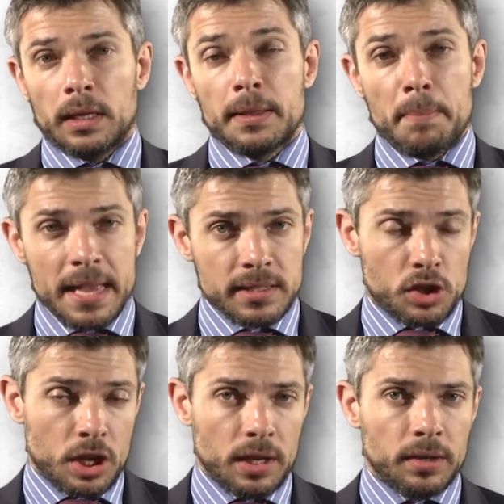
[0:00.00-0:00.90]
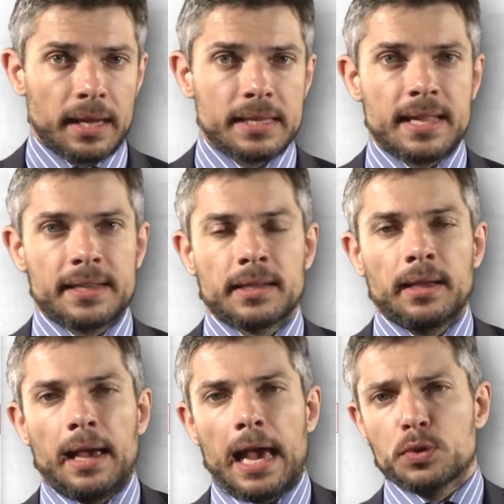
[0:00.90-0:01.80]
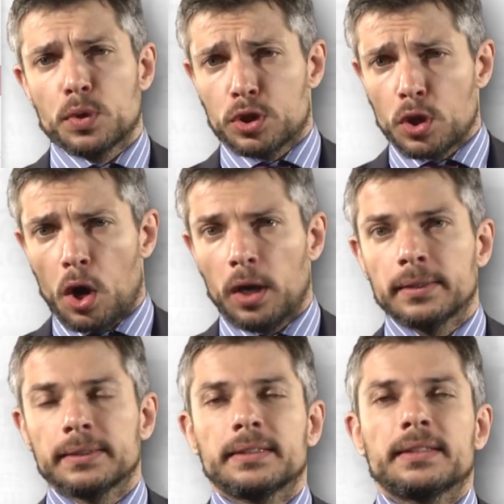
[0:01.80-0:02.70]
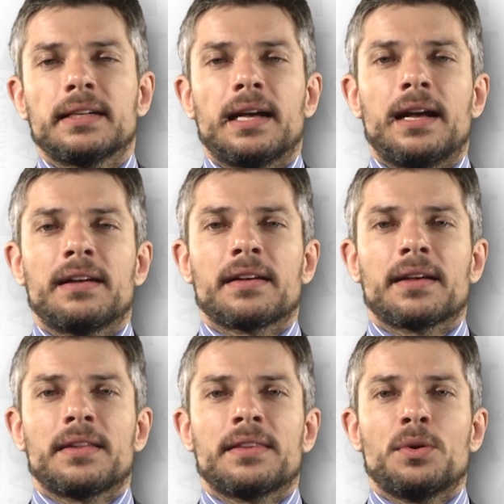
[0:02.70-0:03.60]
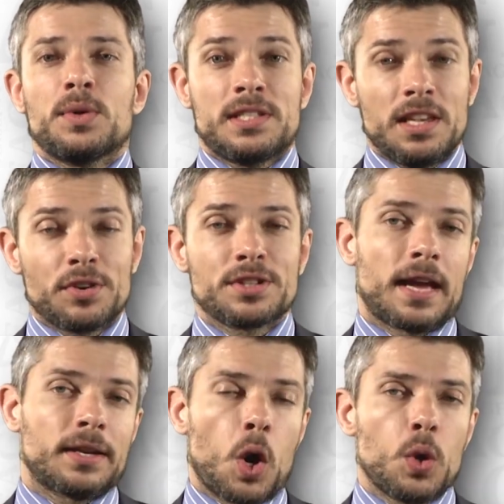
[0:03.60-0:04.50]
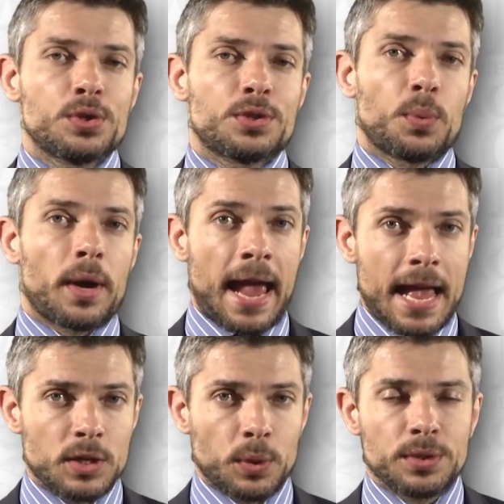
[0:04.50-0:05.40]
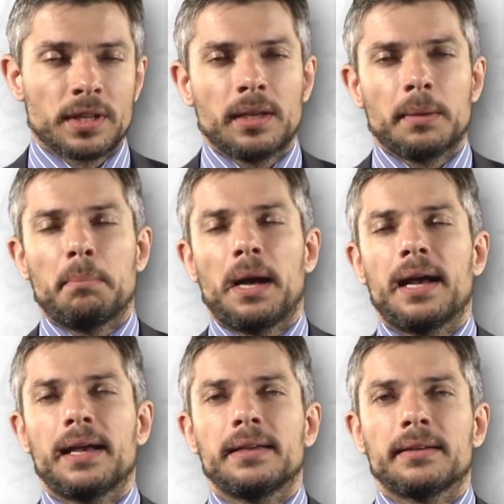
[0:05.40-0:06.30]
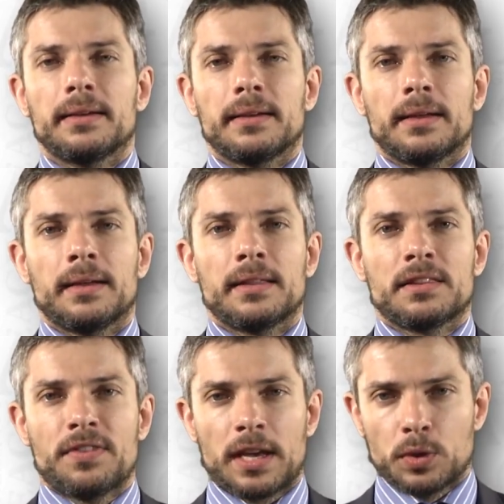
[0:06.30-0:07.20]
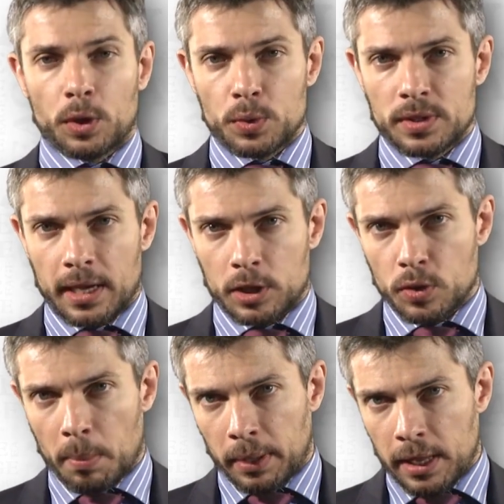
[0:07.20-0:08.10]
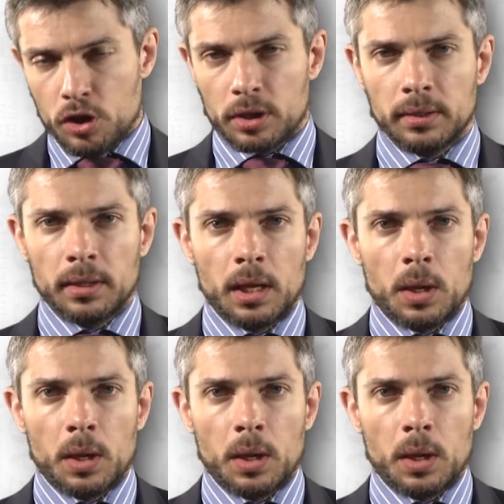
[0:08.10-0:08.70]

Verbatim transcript: the message here is that, as we saw, uh, the receiver side ghosts were handled by uh, the vector acoustic extrapolation,